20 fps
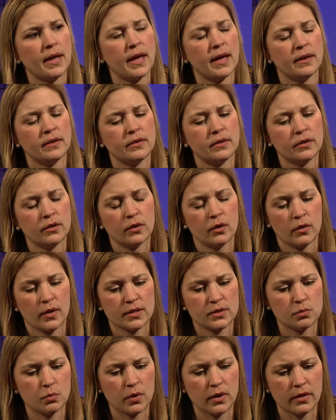And you know,
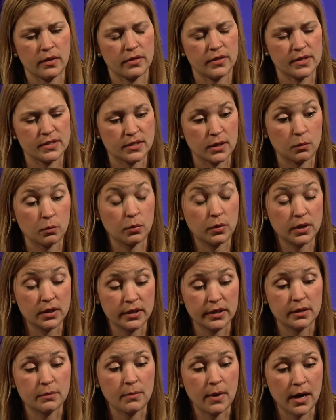that's one of the things I
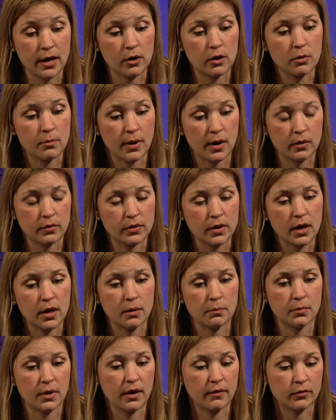really admire about
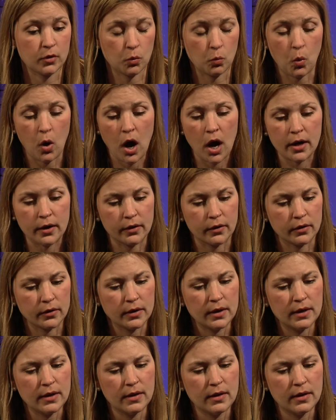Governor Walker,